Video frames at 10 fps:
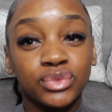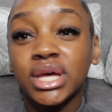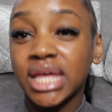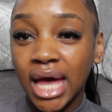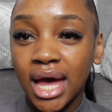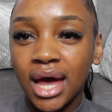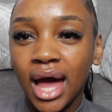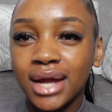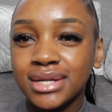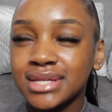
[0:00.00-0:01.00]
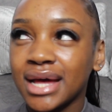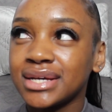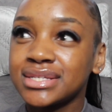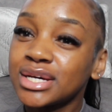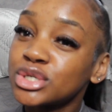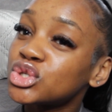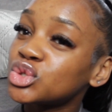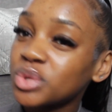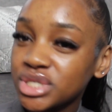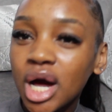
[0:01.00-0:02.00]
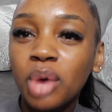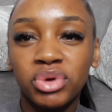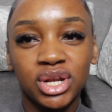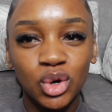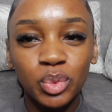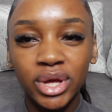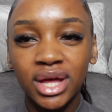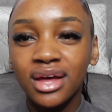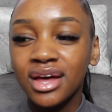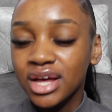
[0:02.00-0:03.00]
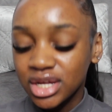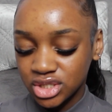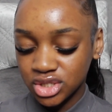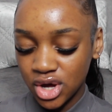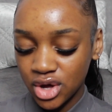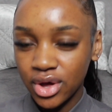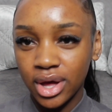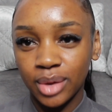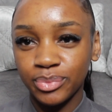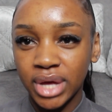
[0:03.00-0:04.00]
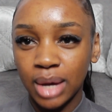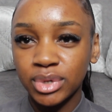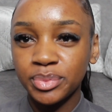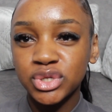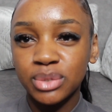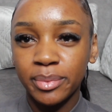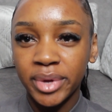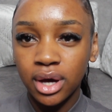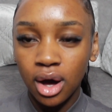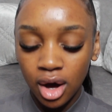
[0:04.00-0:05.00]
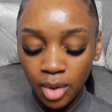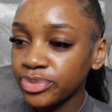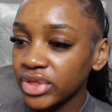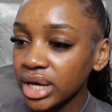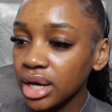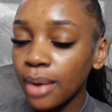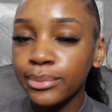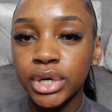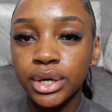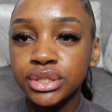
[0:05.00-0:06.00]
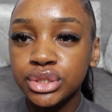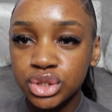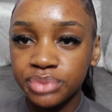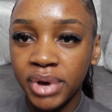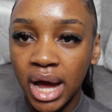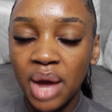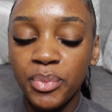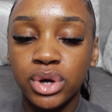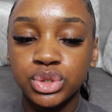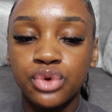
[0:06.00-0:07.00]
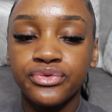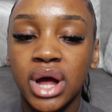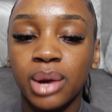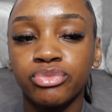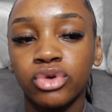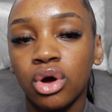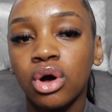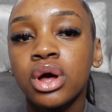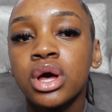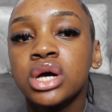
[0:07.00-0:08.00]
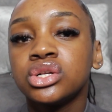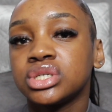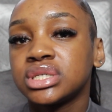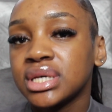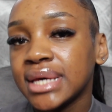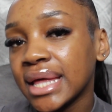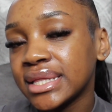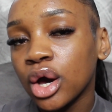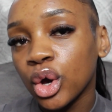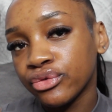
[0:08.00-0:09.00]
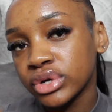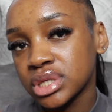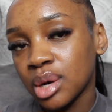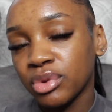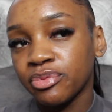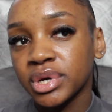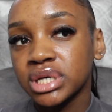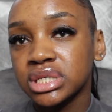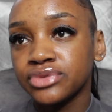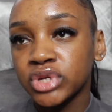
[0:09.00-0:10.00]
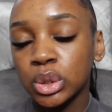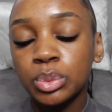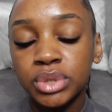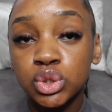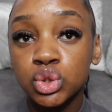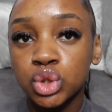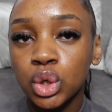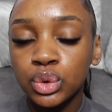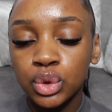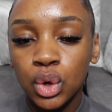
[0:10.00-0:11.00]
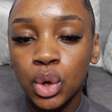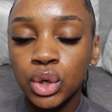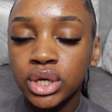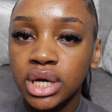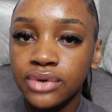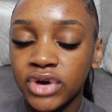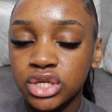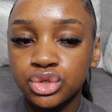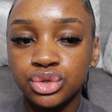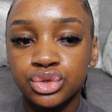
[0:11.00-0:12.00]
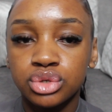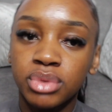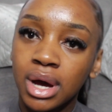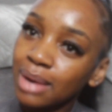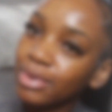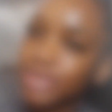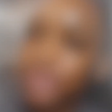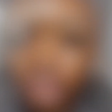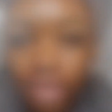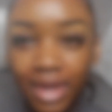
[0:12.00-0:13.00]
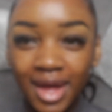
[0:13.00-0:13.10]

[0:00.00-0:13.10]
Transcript: yeah, I decided to switch it up a little bit. So yeah, I'm gonna be doing my makeup. I think I'm going to do my eyebrows off camera just to get that over and done with, because this video will be so long if I do my eyebrows on camera.